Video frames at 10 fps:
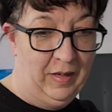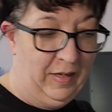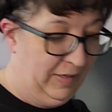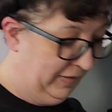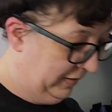
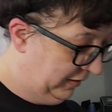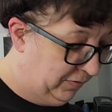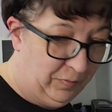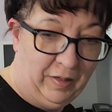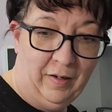
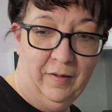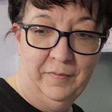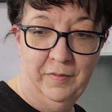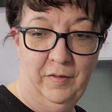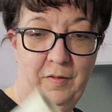here we are.
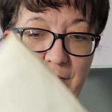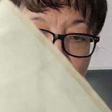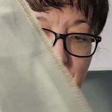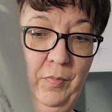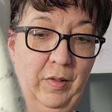This
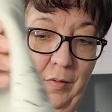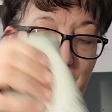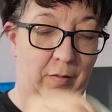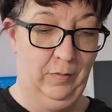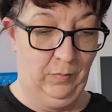is what
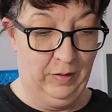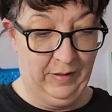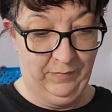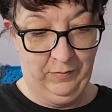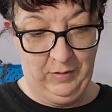we
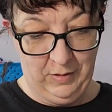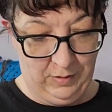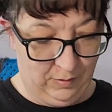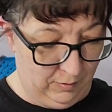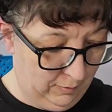have
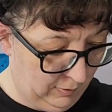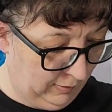done.